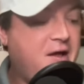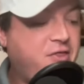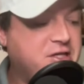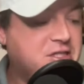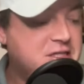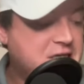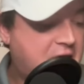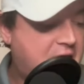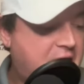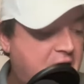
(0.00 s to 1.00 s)
This is
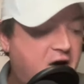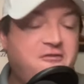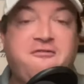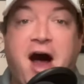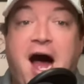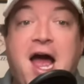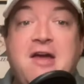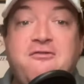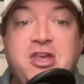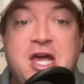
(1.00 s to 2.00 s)
a
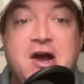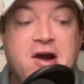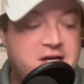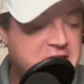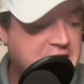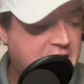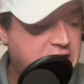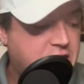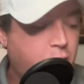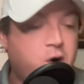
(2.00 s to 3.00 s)
five-year
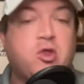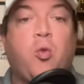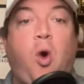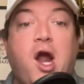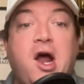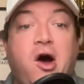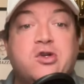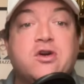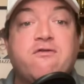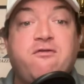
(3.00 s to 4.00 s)
extension worth one
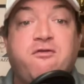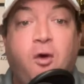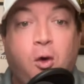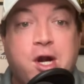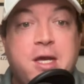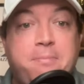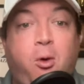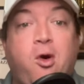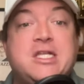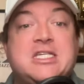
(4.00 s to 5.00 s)
hundred forty
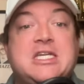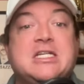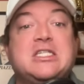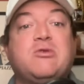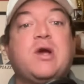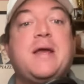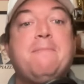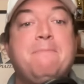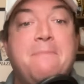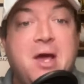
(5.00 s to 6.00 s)
point six three
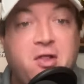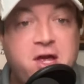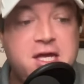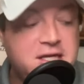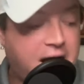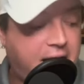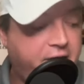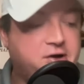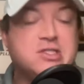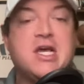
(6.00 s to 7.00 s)
million
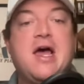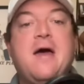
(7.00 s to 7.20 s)
dollars,